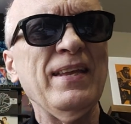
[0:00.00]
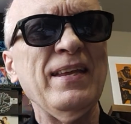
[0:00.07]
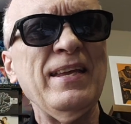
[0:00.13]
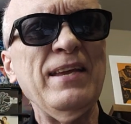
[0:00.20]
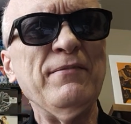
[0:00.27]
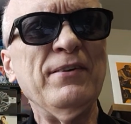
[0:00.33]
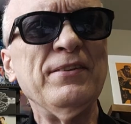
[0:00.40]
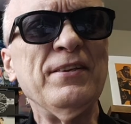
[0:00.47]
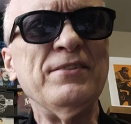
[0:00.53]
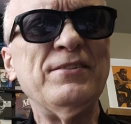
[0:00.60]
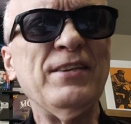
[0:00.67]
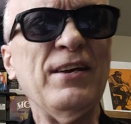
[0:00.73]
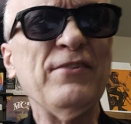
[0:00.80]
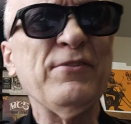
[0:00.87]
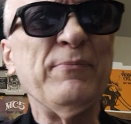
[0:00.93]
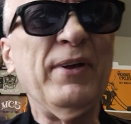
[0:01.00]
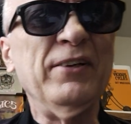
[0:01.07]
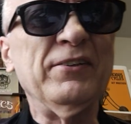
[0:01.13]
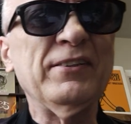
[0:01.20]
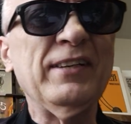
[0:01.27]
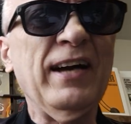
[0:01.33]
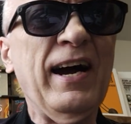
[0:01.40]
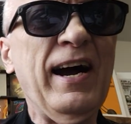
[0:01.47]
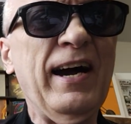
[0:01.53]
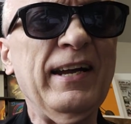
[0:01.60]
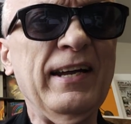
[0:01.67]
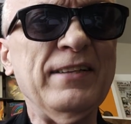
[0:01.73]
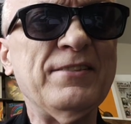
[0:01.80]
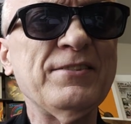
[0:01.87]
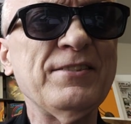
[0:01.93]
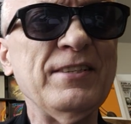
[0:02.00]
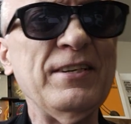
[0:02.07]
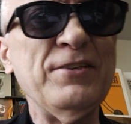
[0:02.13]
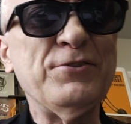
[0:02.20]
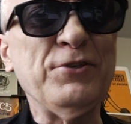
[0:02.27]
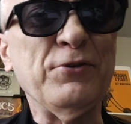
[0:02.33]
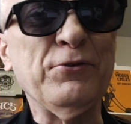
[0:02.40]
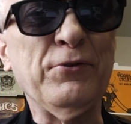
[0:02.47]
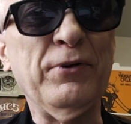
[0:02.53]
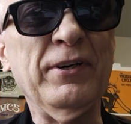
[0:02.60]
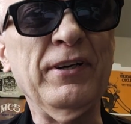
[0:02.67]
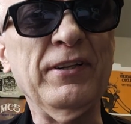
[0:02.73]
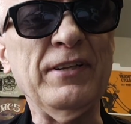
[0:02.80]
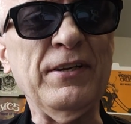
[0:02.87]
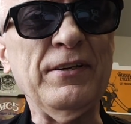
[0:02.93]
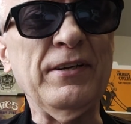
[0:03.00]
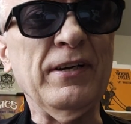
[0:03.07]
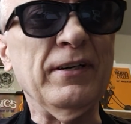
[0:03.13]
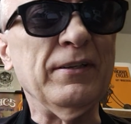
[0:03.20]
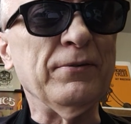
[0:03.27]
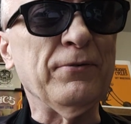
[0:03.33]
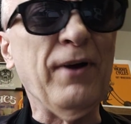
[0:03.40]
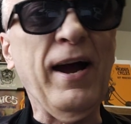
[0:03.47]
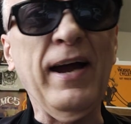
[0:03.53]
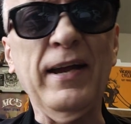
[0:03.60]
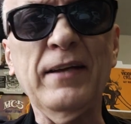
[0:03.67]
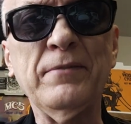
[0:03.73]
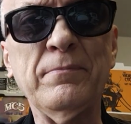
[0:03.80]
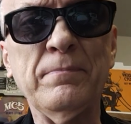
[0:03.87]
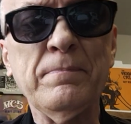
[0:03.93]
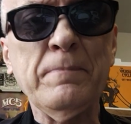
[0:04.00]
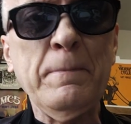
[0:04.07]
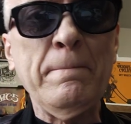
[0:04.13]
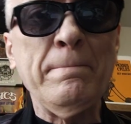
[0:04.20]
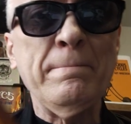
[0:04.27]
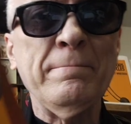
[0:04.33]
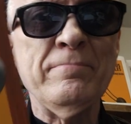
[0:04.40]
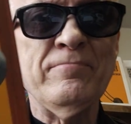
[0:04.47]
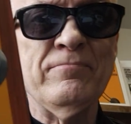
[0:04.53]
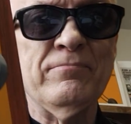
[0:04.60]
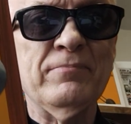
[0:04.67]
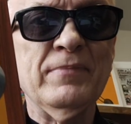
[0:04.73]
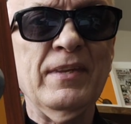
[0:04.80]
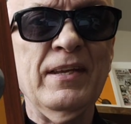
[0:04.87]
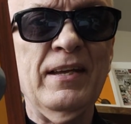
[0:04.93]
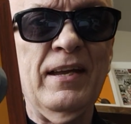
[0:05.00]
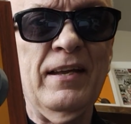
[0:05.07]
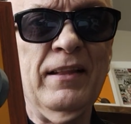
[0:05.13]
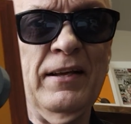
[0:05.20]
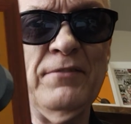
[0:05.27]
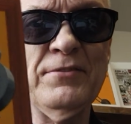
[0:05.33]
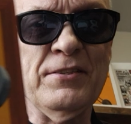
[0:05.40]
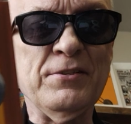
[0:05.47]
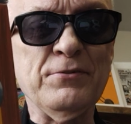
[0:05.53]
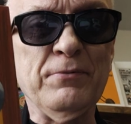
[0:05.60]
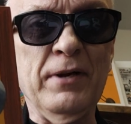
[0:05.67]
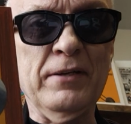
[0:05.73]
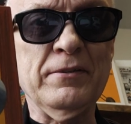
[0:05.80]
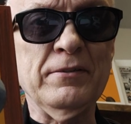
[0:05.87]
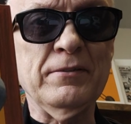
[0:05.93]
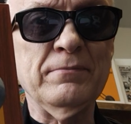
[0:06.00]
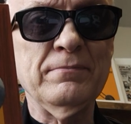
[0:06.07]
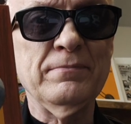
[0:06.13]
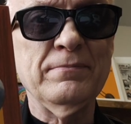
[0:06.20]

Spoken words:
Even the death metal guy at Sea Tranquility, Ryan, he loves this record.